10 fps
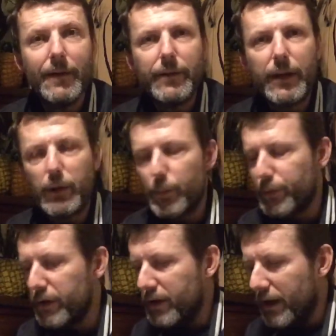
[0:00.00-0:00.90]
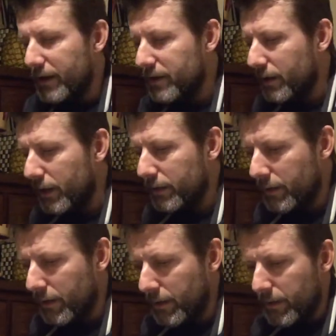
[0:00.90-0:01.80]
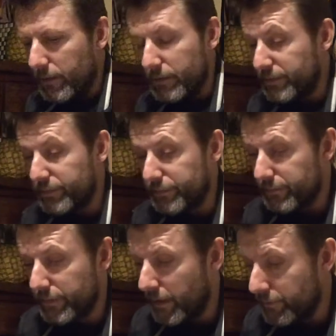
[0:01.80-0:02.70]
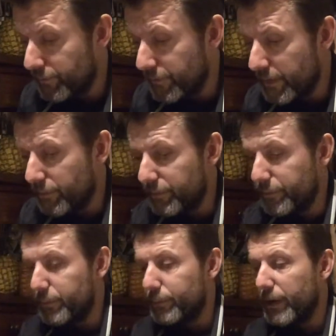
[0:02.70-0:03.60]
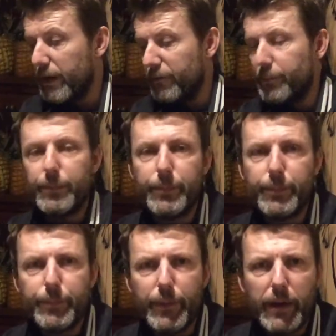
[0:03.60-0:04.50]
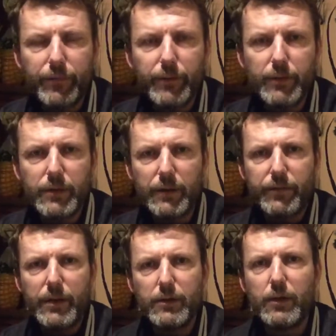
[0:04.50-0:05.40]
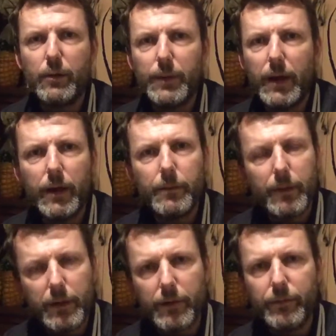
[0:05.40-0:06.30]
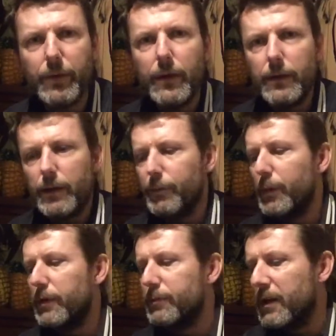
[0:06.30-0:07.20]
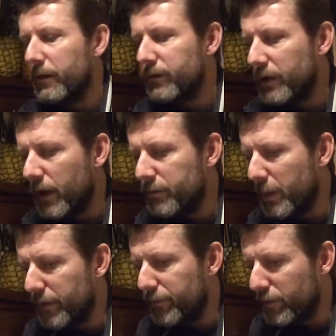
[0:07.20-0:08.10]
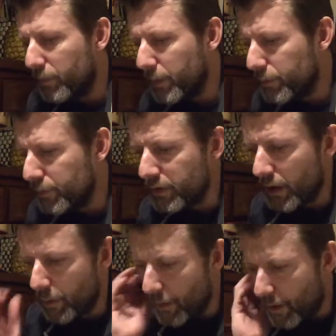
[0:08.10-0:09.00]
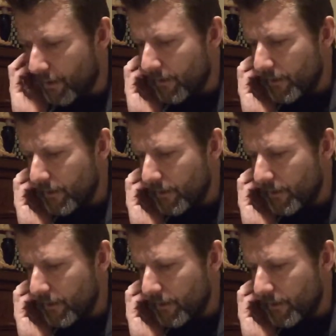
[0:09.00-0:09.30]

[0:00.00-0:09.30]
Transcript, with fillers: they do appreciate it. And, uh, it's, you know, brave, brave, because that thing is coming out. And, and they're, putting themselves in harm's way for other people. So, uh,